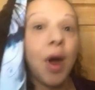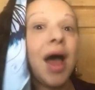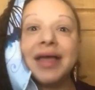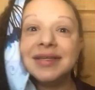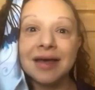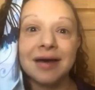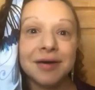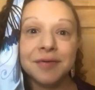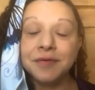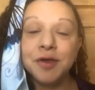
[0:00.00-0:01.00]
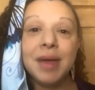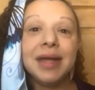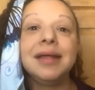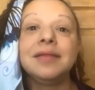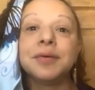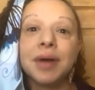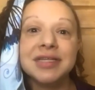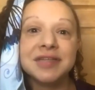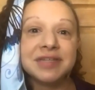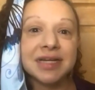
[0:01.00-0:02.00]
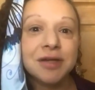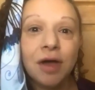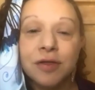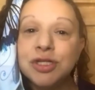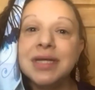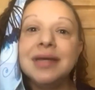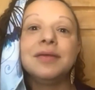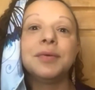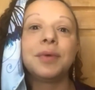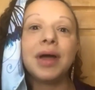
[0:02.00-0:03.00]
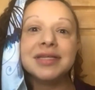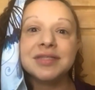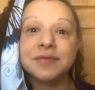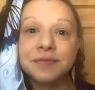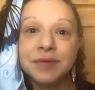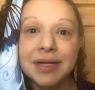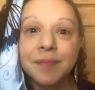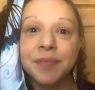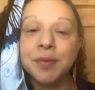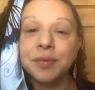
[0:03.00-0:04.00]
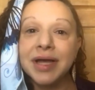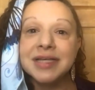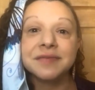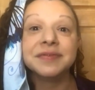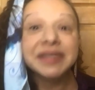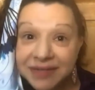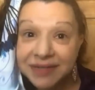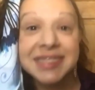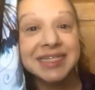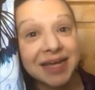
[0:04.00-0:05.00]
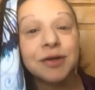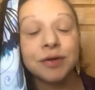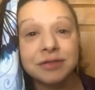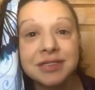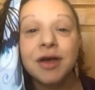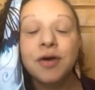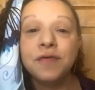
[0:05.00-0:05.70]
the rise of humanity, the rise of technology, the rise of freedom, the rise of living standards